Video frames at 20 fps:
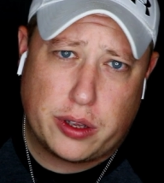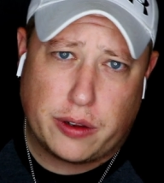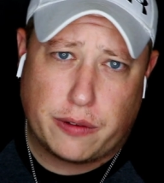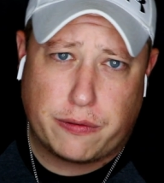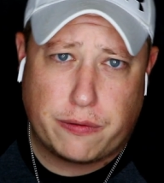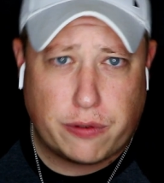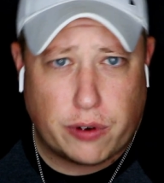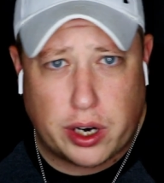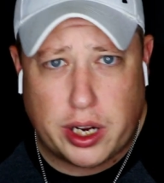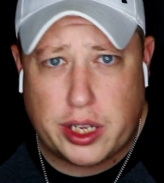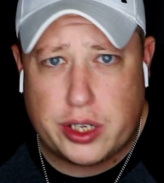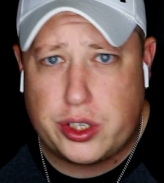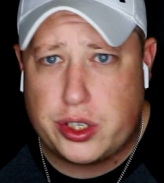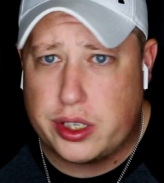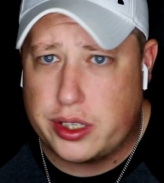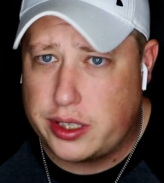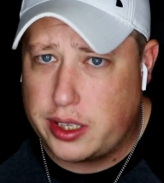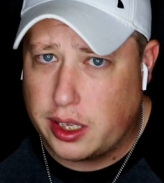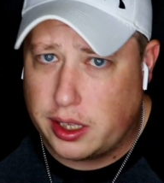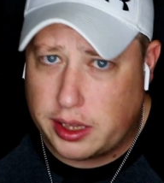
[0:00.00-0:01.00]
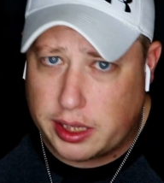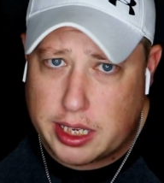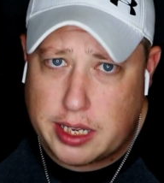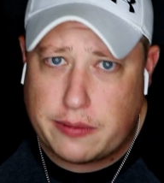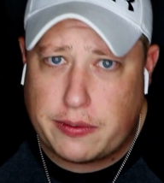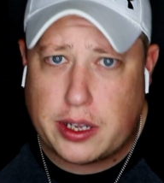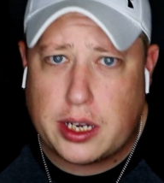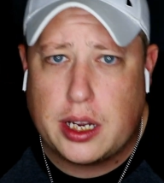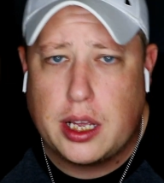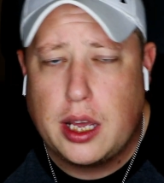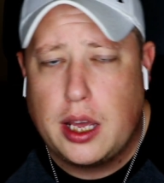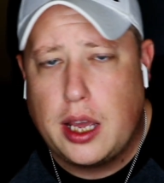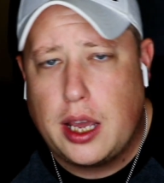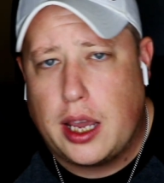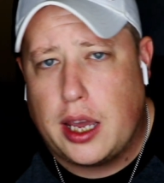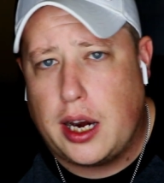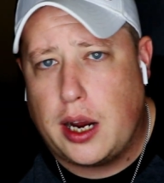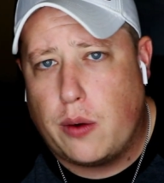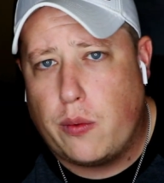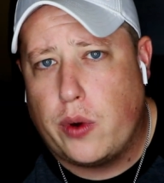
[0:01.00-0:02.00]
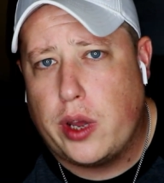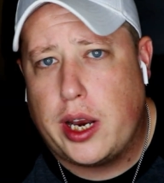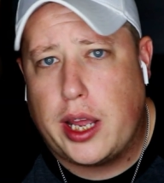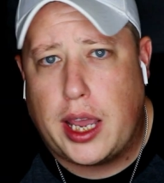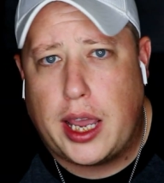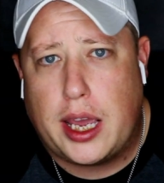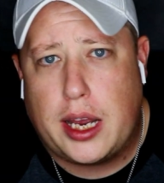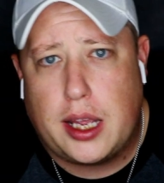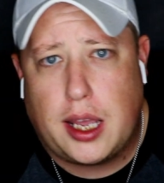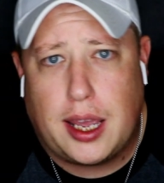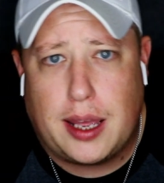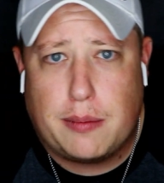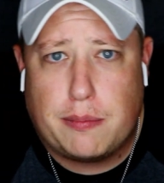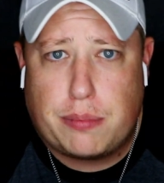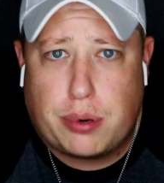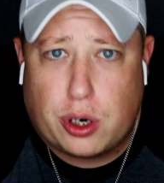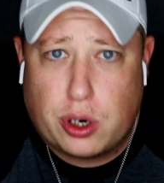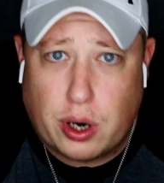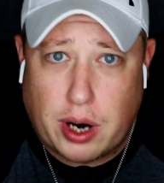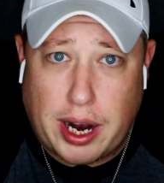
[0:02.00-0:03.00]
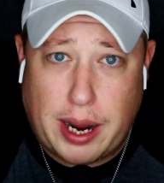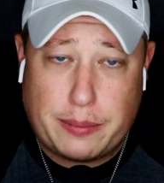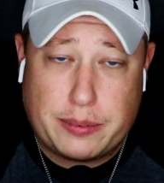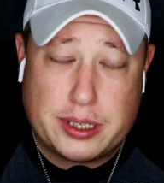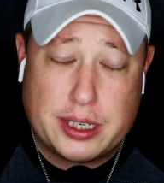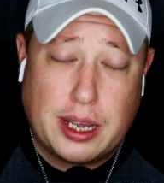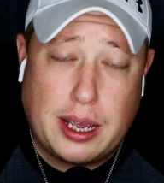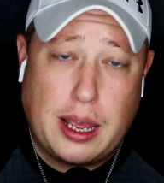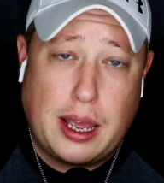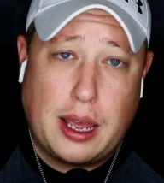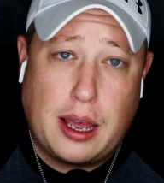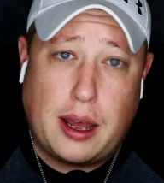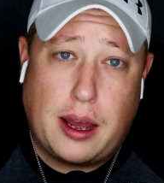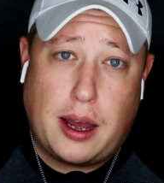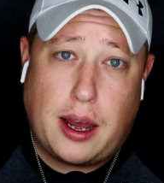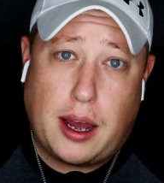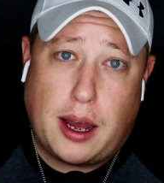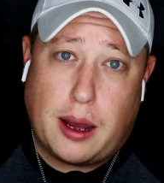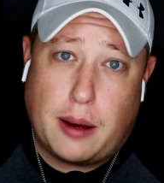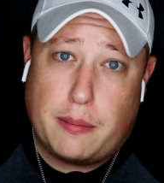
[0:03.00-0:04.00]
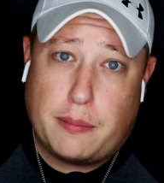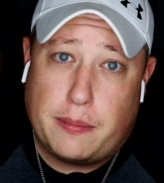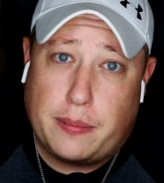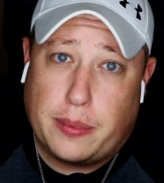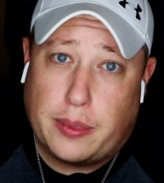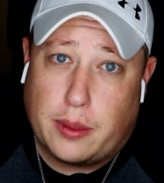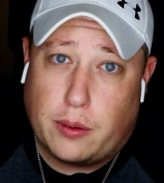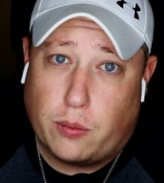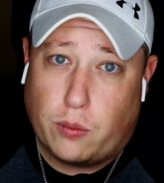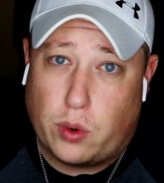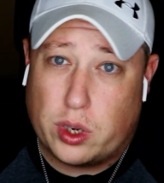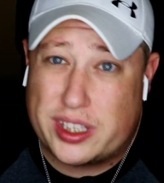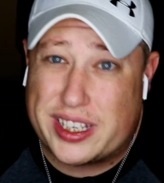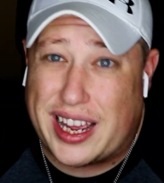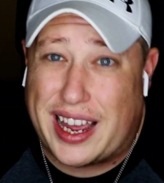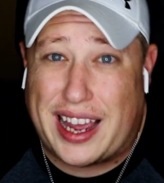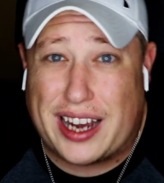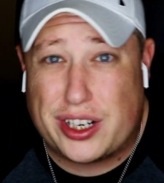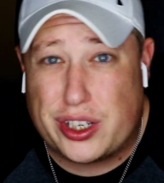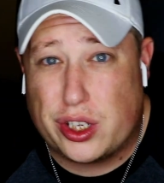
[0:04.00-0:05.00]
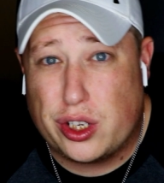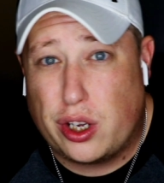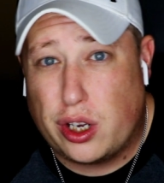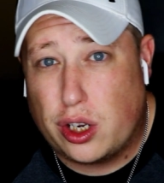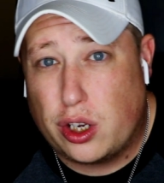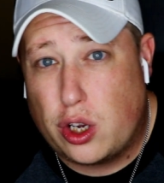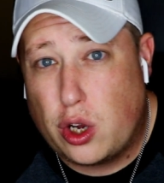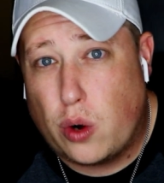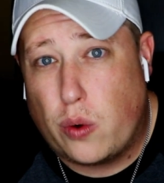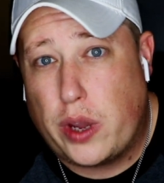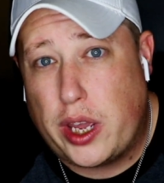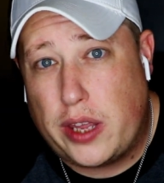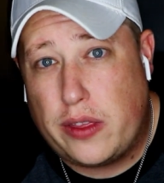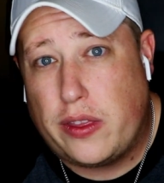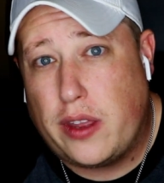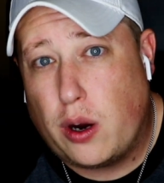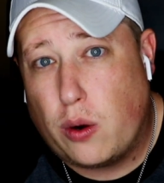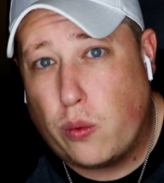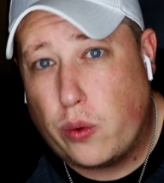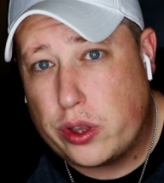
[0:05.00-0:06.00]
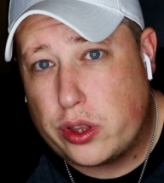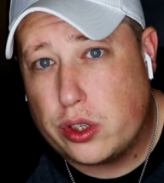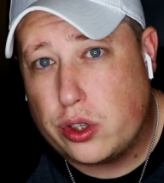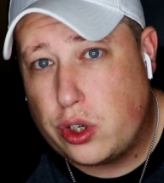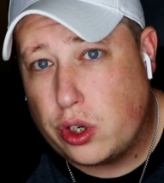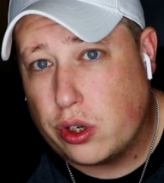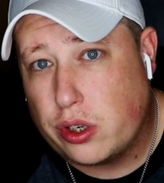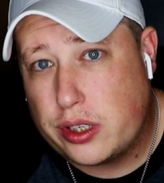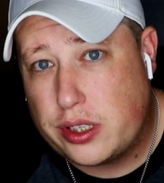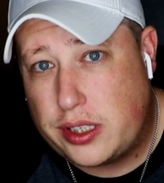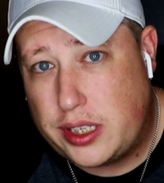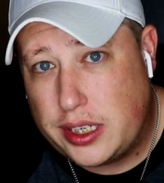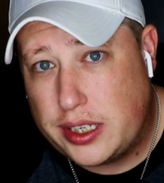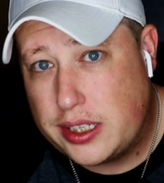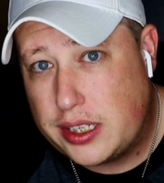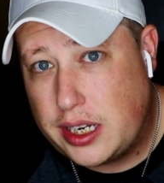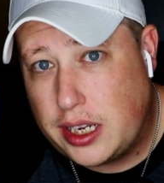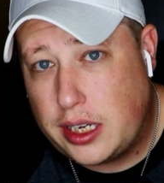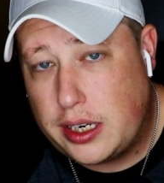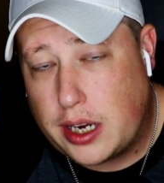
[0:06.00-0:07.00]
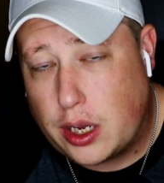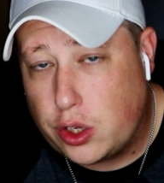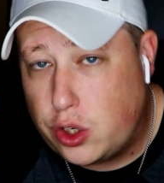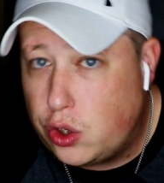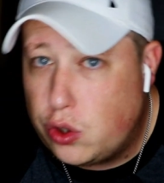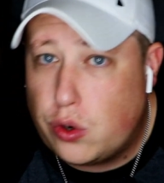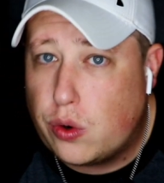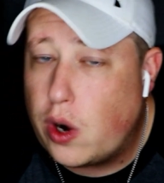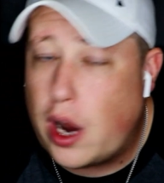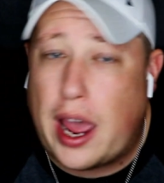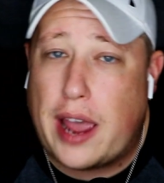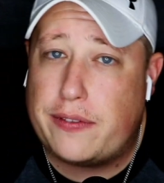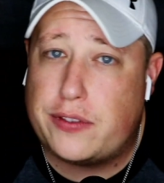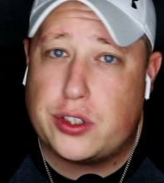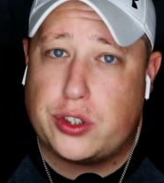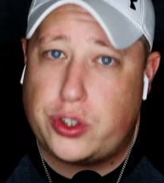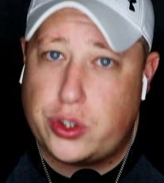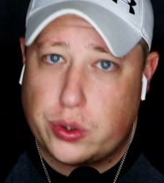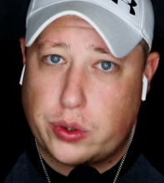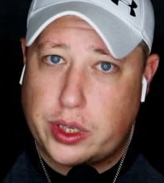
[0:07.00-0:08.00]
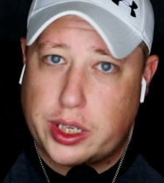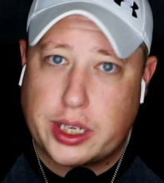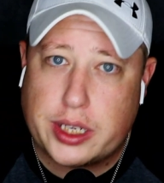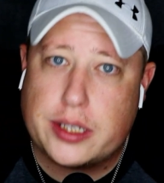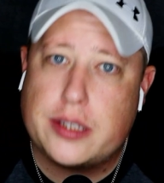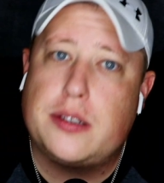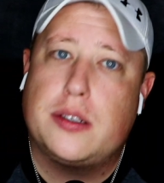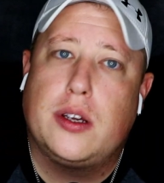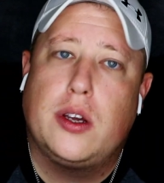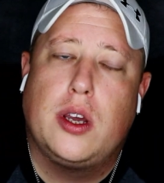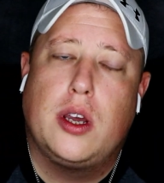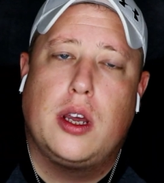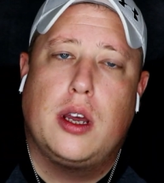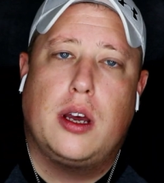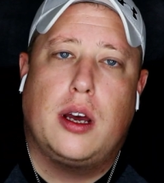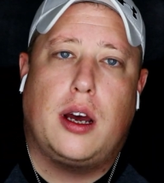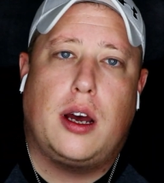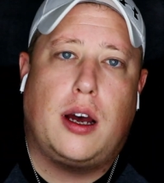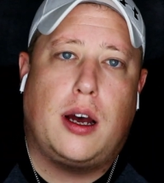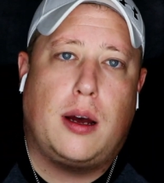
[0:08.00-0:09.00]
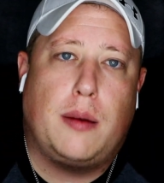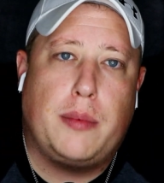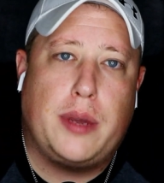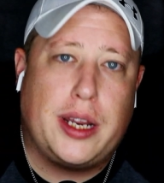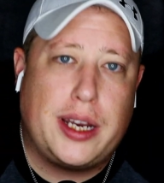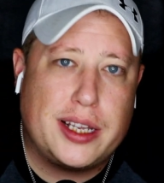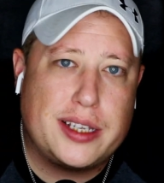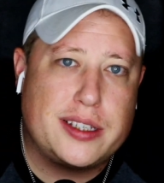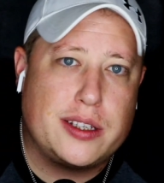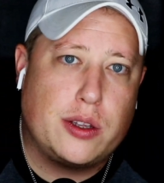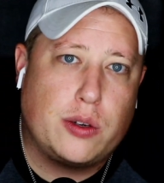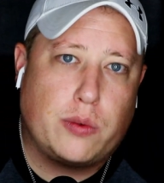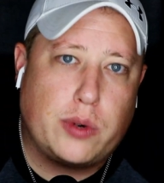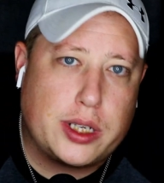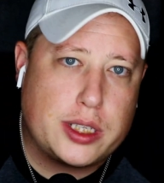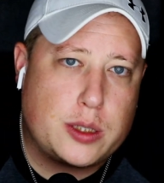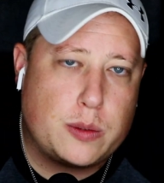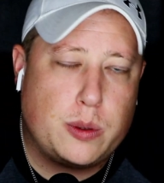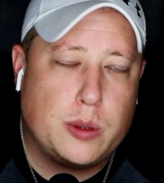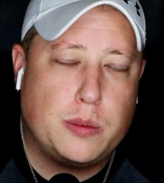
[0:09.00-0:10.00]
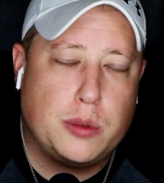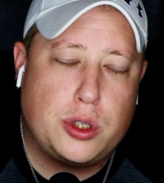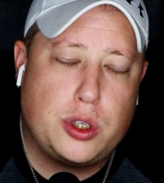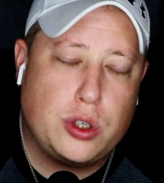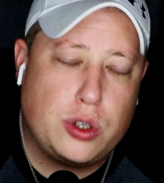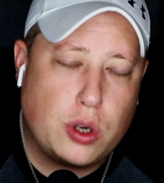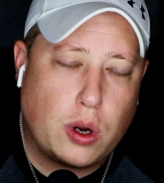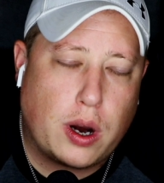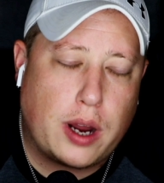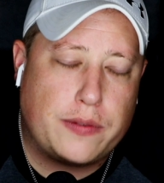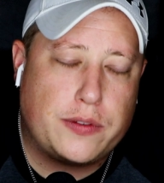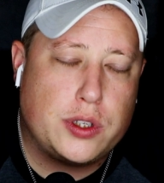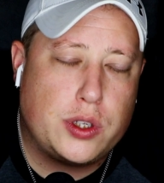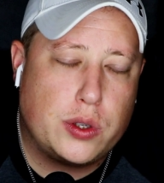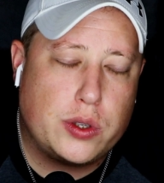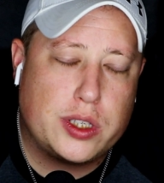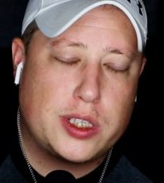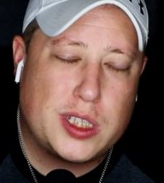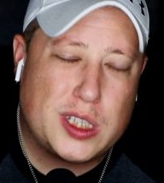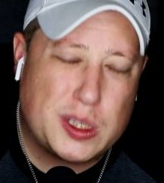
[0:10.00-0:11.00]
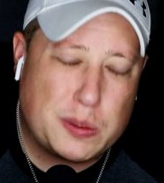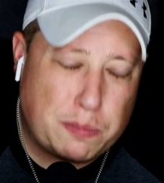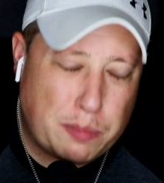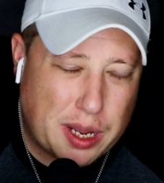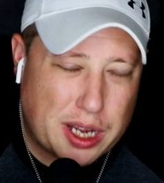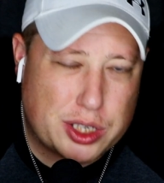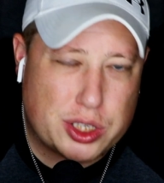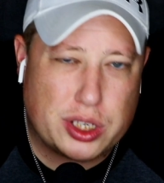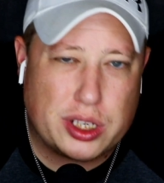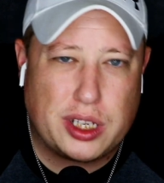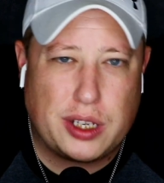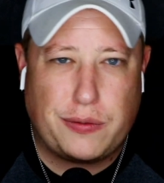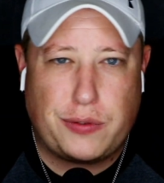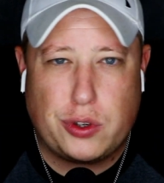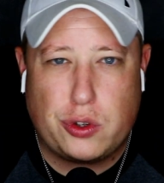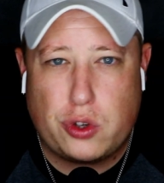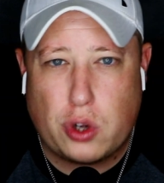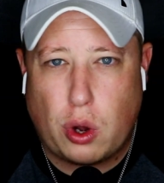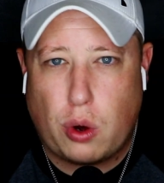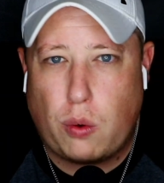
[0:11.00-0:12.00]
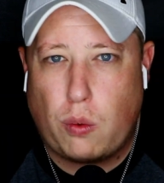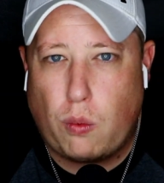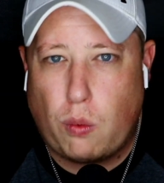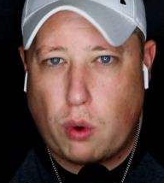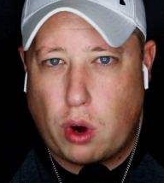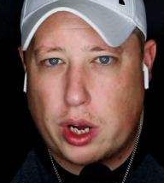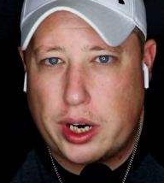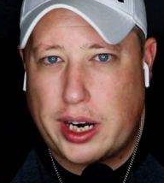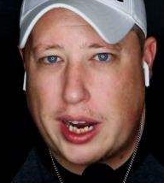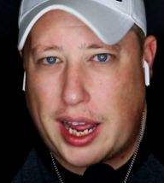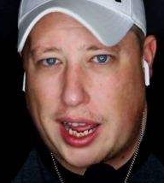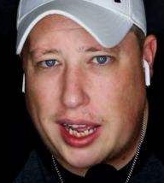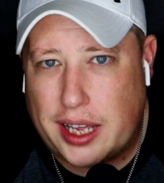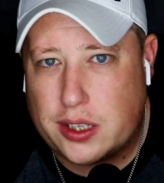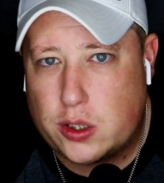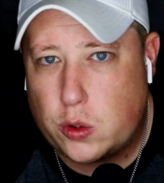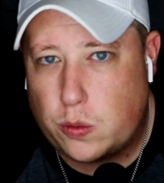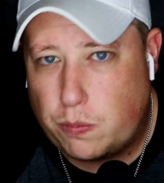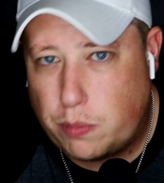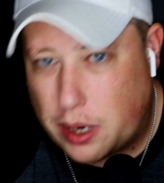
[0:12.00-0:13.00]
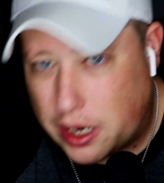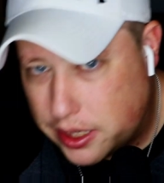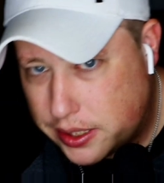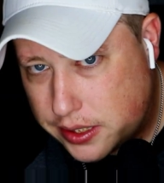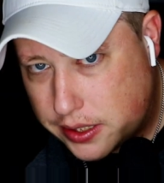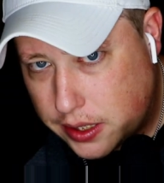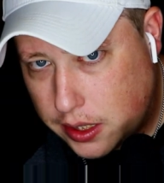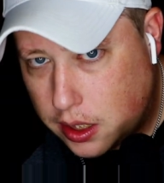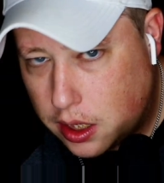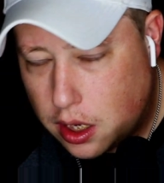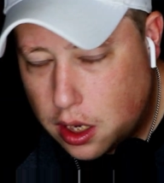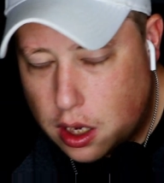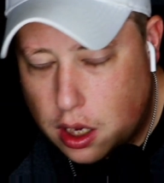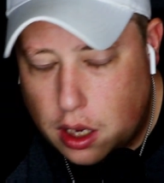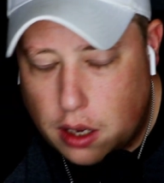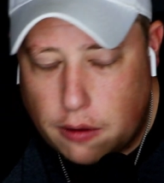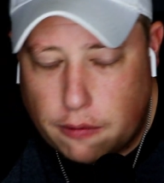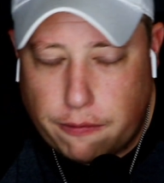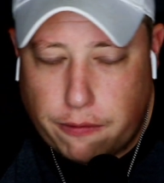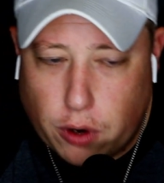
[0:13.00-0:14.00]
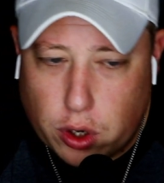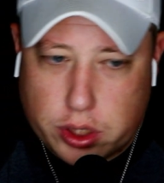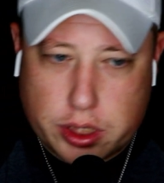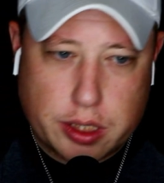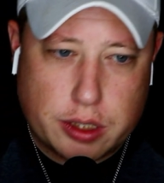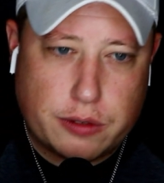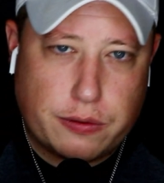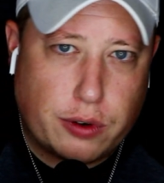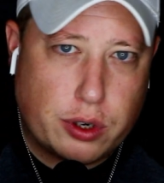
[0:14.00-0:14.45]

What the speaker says: it in the fridge just to leave it. And I went ahead and prepped what's actually going to go in there with the jerk seasoning. Now, you do not have to do this. It is in the recipe, but you don't have to do this, especially if you don't want it as spicy. First things